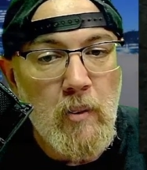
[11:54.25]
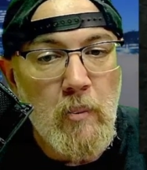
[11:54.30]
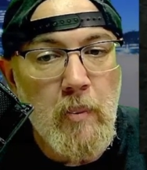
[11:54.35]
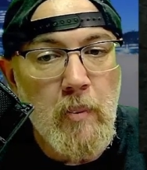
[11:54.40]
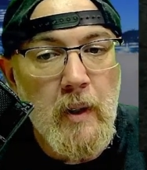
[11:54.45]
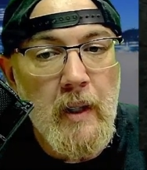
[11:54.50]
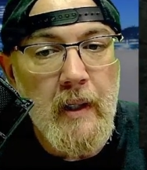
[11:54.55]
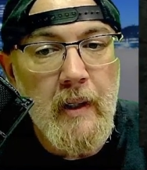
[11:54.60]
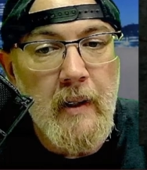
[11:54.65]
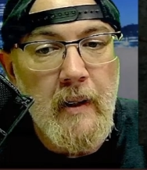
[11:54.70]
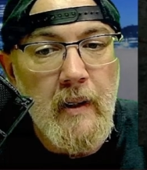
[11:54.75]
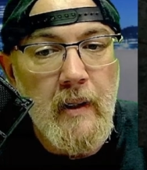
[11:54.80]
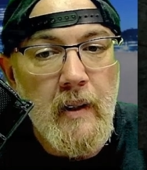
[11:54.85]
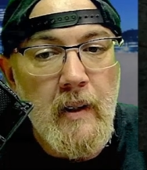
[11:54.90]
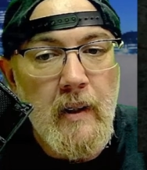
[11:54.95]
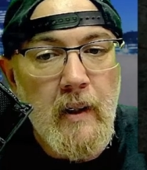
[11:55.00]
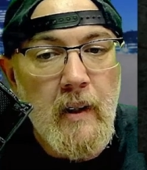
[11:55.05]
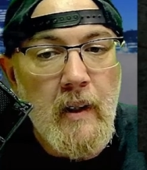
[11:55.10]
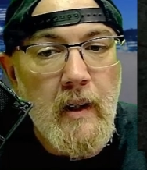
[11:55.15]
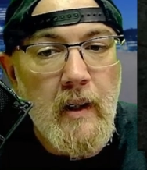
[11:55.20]
But
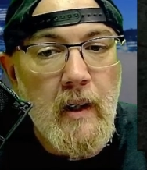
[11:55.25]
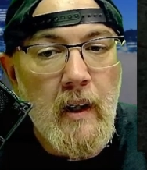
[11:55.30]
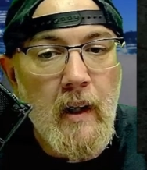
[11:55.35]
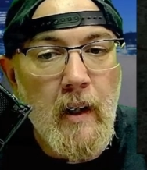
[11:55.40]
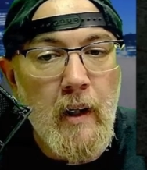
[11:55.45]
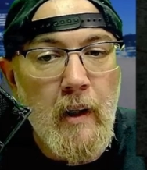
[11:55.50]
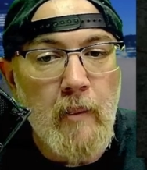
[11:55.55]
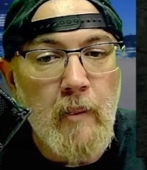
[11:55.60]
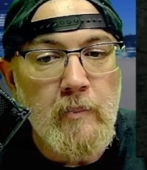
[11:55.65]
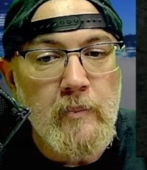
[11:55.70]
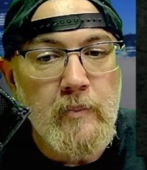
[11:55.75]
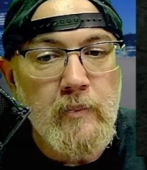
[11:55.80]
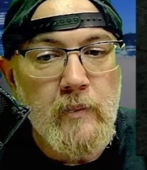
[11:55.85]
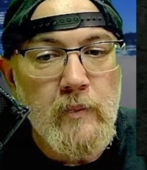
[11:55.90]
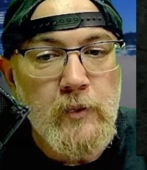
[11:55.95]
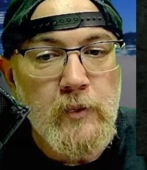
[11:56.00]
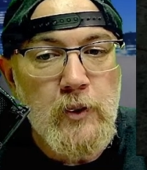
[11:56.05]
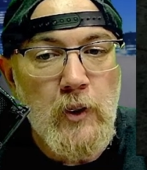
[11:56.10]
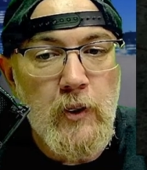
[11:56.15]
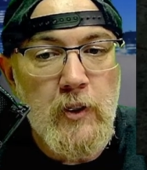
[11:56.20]

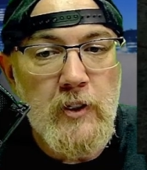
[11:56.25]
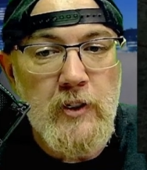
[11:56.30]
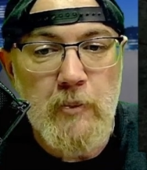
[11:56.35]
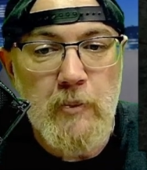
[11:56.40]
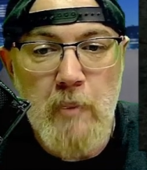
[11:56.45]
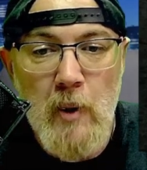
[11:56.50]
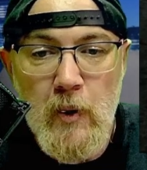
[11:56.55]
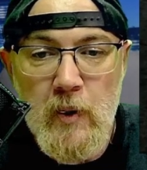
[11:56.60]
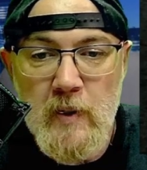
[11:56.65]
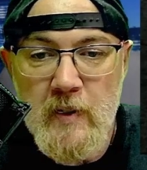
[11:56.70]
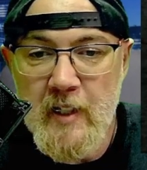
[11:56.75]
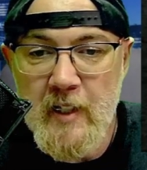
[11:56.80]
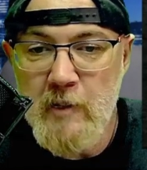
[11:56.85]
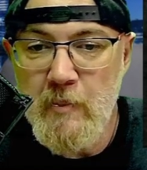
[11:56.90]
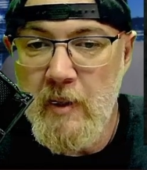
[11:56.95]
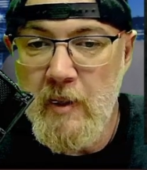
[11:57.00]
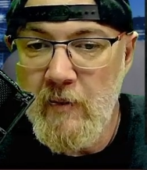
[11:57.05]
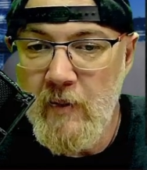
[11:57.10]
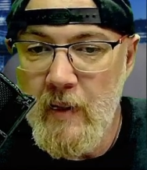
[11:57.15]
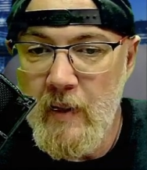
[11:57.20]
so there's bonus
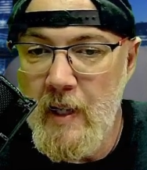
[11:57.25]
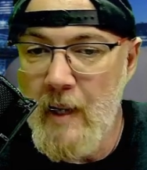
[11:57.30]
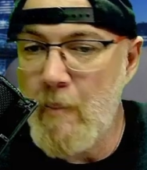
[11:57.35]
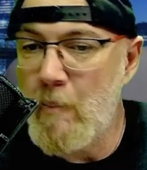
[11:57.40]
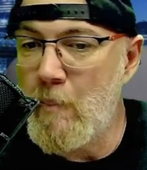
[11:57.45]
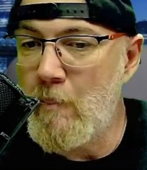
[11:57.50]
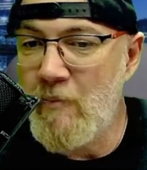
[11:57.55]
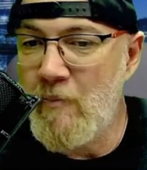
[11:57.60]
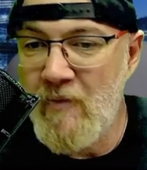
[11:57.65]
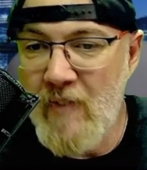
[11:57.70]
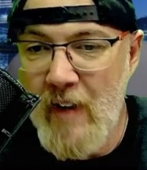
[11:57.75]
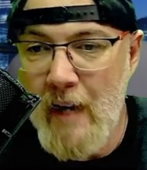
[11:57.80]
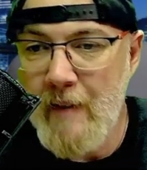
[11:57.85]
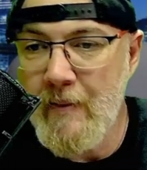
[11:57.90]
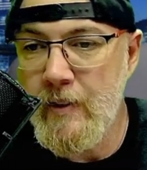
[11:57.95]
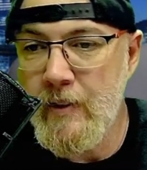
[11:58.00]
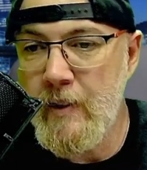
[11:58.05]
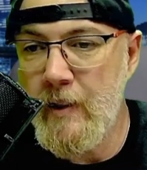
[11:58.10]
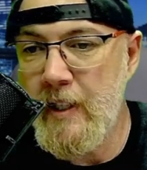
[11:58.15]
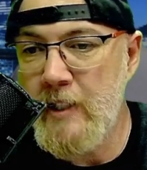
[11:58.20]
XP for that,
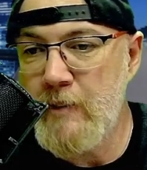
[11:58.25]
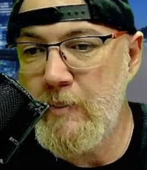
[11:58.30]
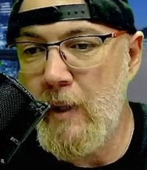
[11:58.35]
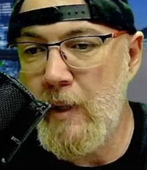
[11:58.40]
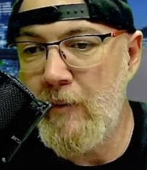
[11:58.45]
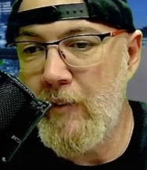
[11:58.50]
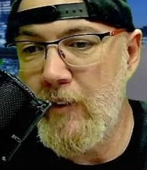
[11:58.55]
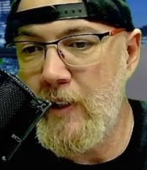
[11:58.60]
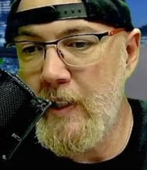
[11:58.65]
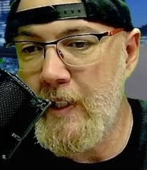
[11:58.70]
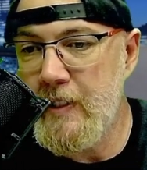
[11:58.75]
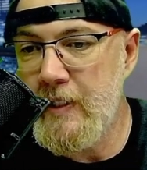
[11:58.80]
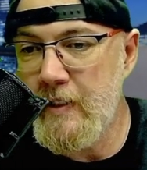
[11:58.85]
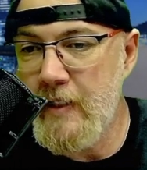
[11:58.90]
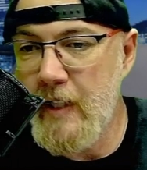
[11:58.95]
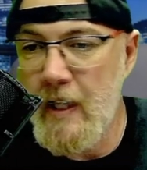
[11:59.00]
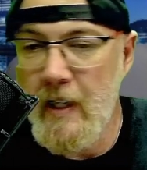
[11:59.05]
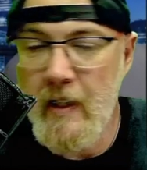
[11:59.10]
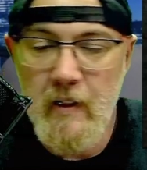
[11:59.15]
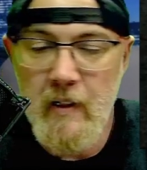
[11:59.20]
500 XP for the
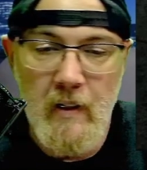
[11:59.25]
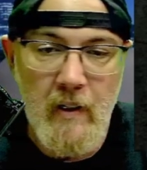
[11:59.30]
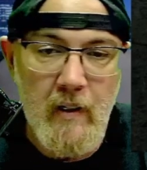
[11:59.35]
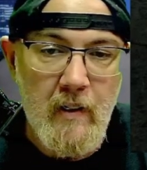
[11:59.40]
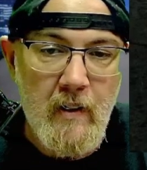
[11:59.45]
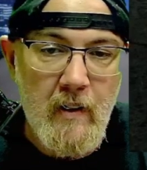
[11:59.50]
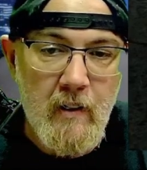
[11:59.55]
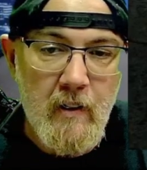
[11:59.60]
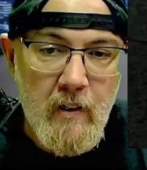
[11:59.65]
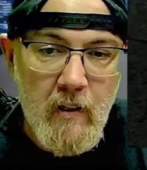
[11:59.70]
cassette. You